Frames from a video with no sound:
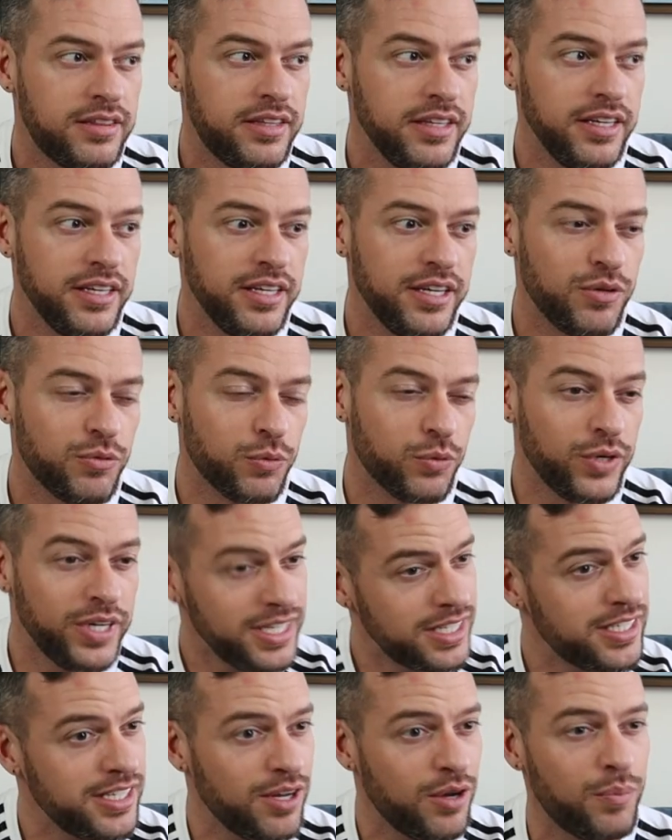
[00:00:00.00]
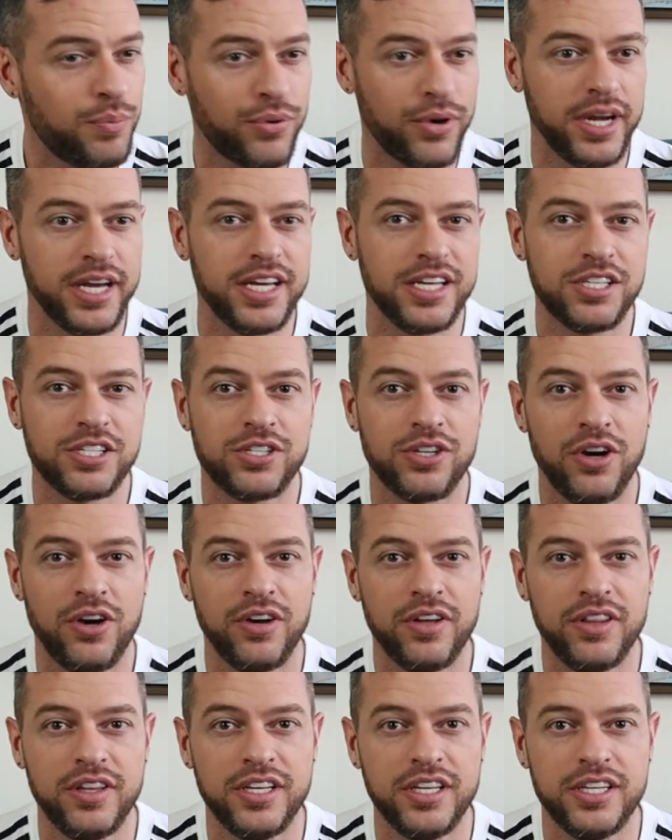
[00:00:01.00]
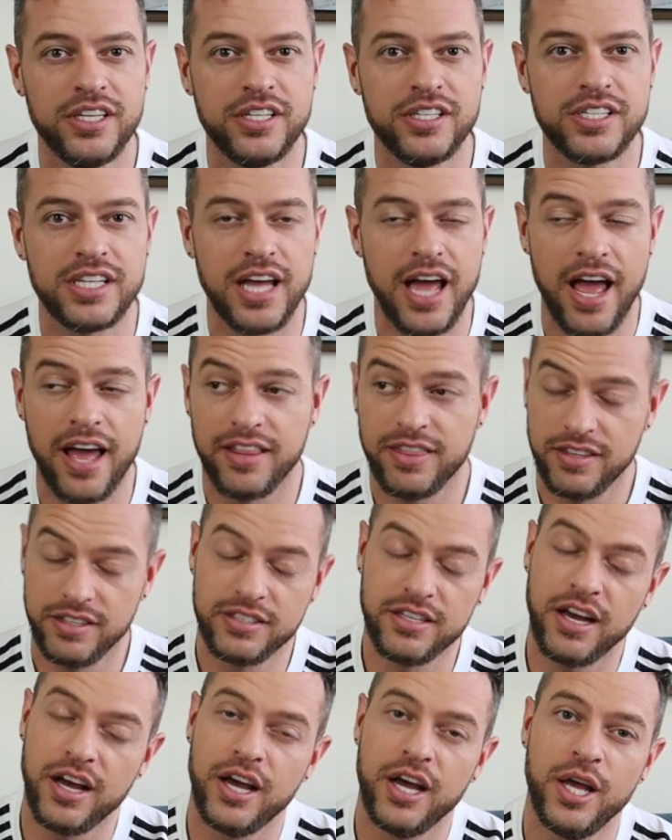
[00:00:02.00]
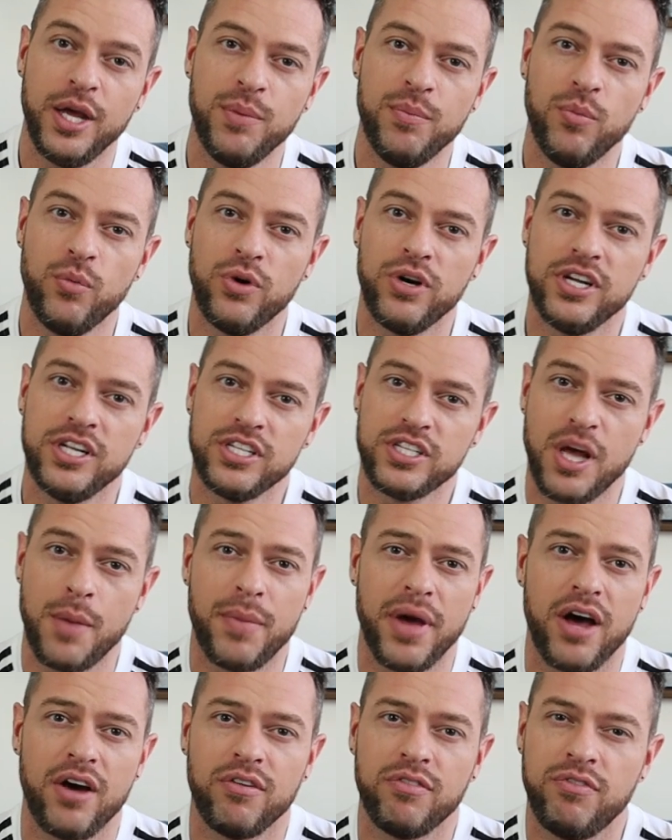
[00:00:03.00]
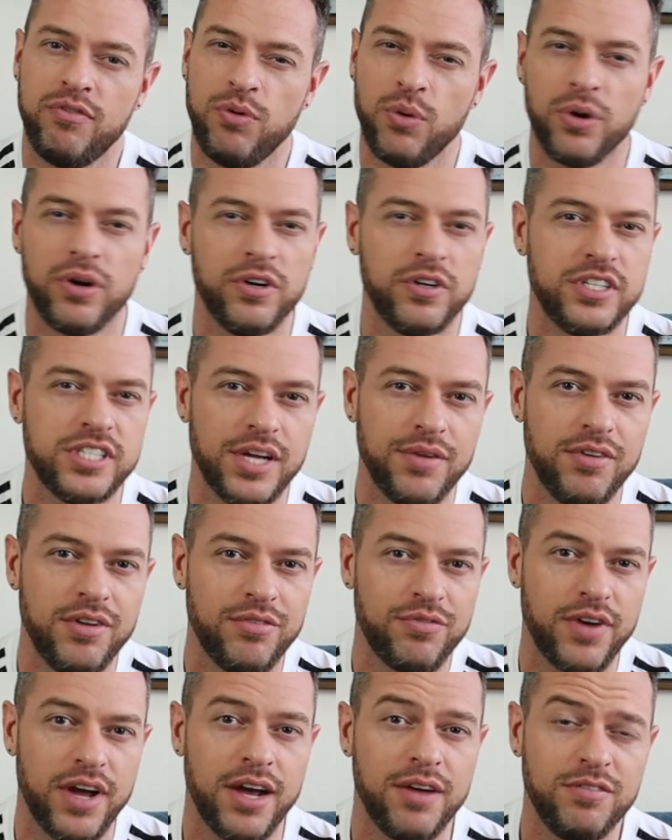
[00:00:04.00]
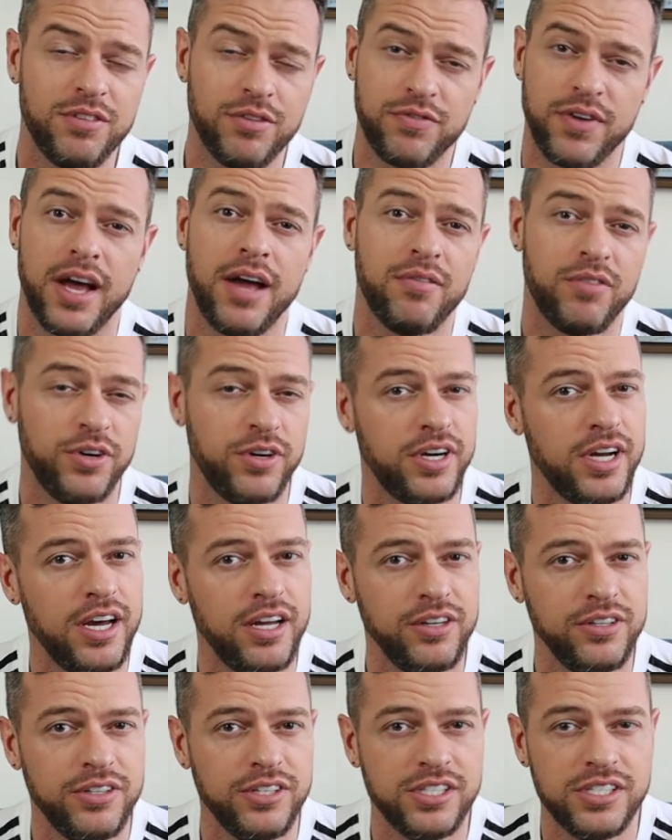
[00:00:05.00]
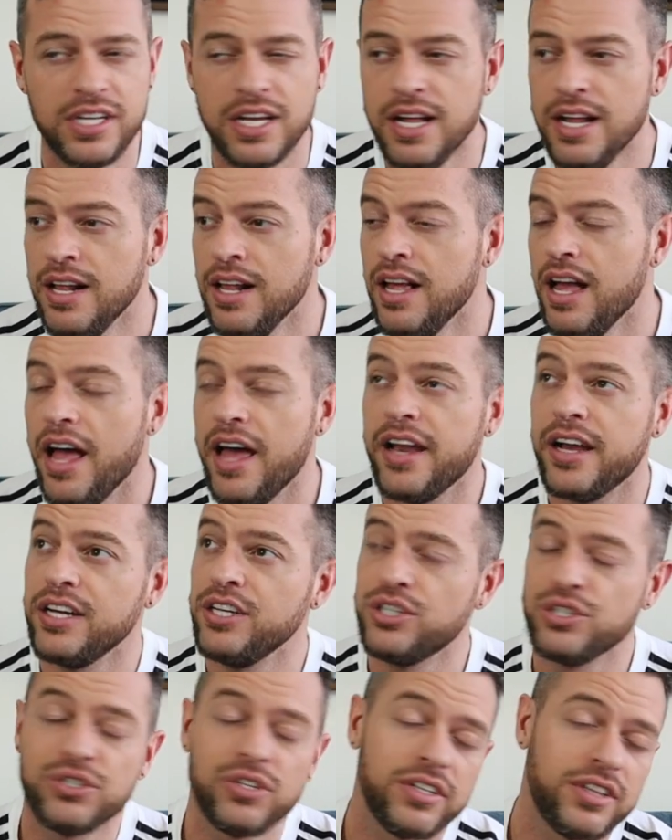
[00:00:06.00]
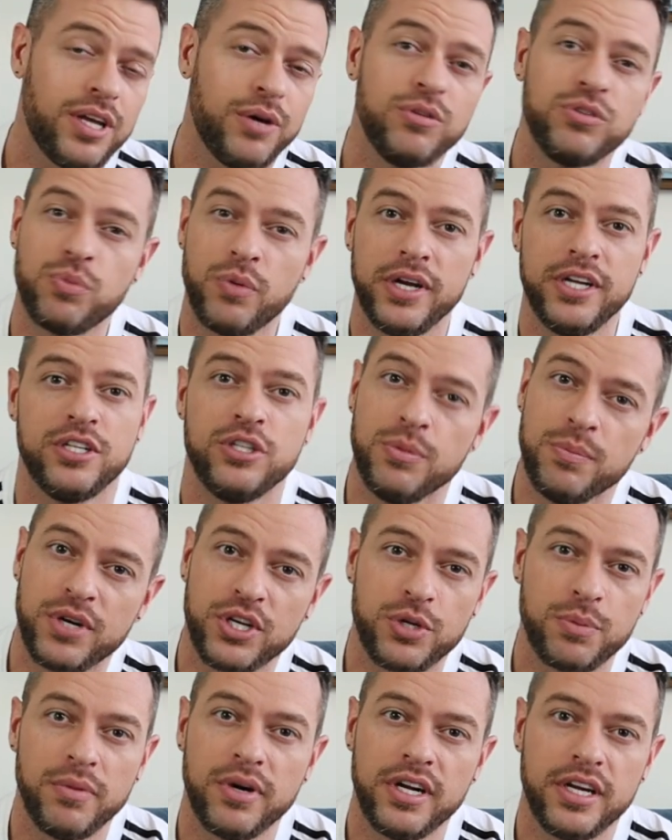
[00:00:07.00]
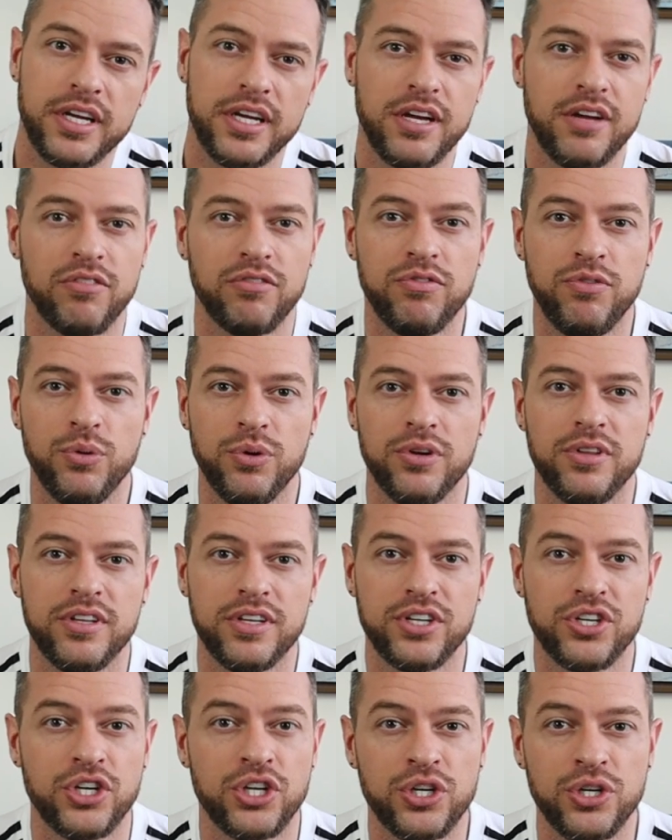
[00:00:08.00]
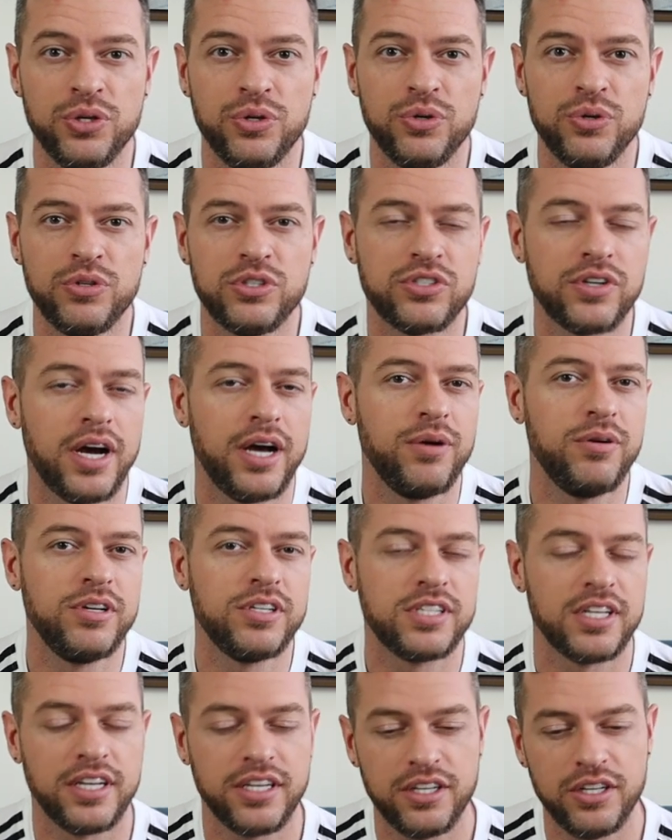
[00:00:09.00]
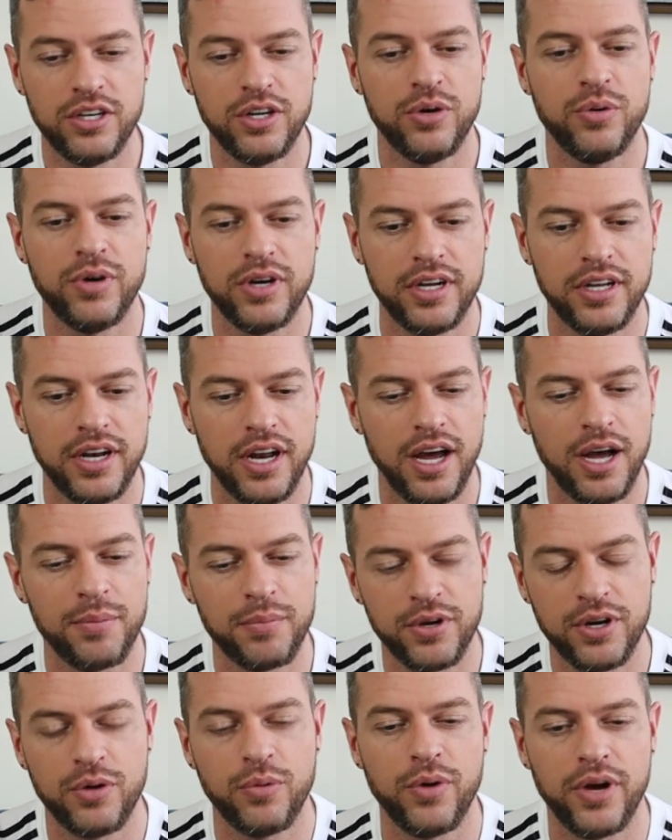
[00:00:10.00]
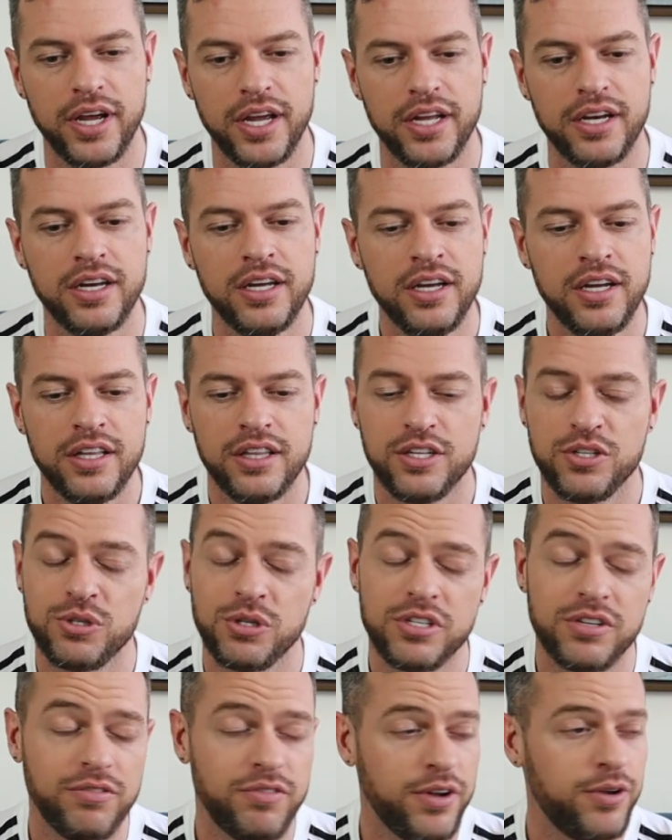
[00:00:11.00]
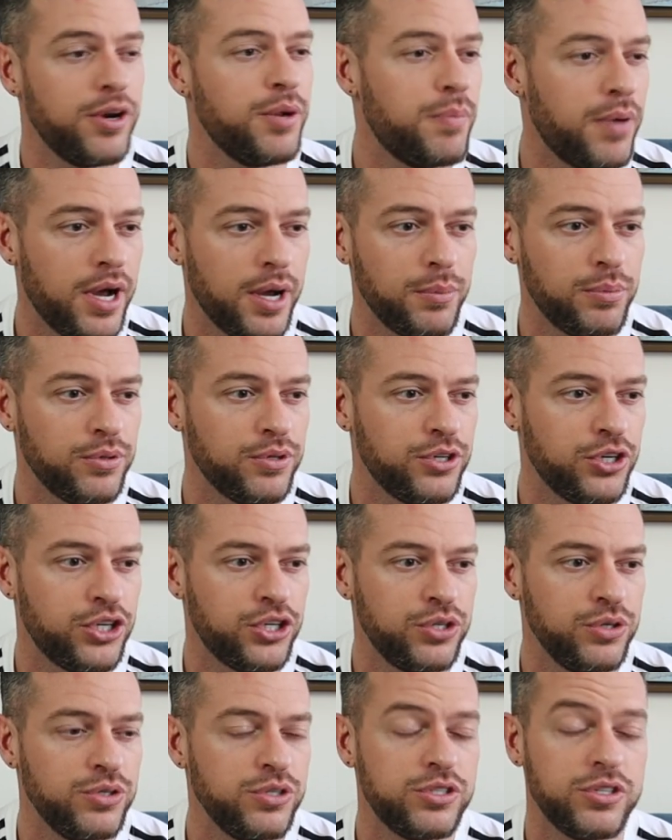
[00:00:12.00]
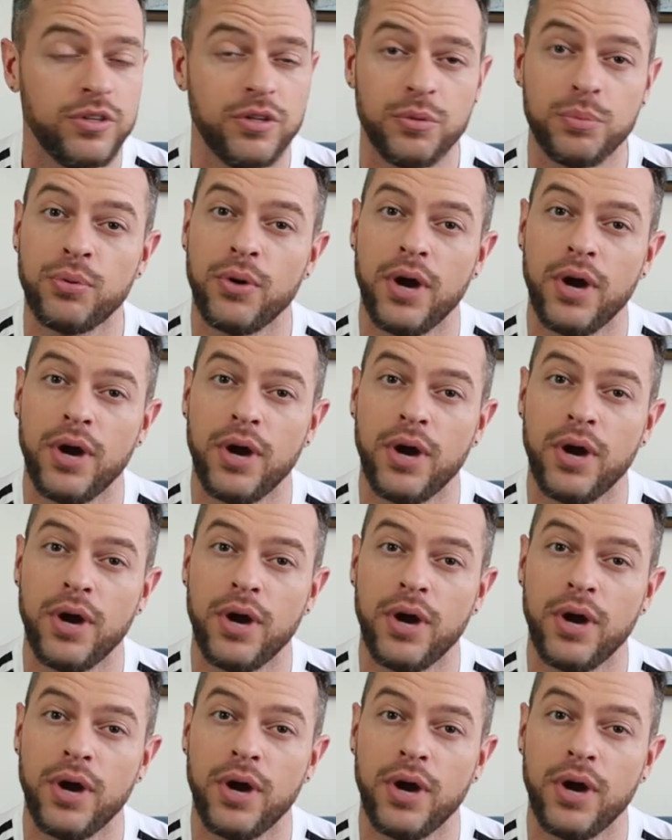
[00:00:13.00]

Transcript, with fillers: The resale price on these at the time was about $475 to $500. And I just thought that was way too much money for this shoe. So I was like, you know what, I'm gonna wait. This was a very popular shoe, so they're